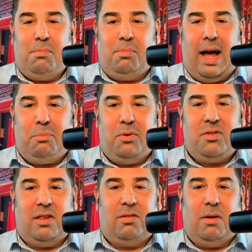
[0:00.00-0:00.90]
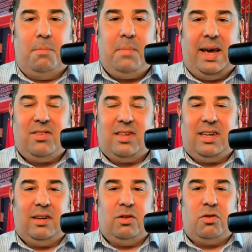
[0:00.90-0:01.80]
Blab was this
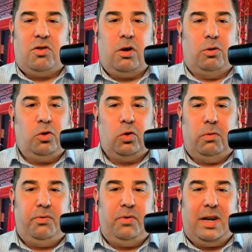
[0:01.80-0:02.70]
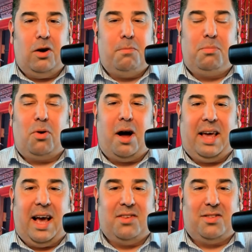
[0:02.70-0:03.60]
amazing social video
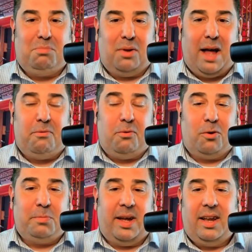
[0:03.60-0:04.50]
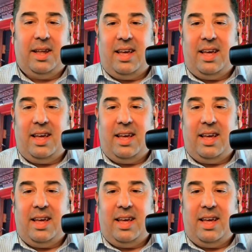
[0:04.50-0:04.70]
broadcasting platform that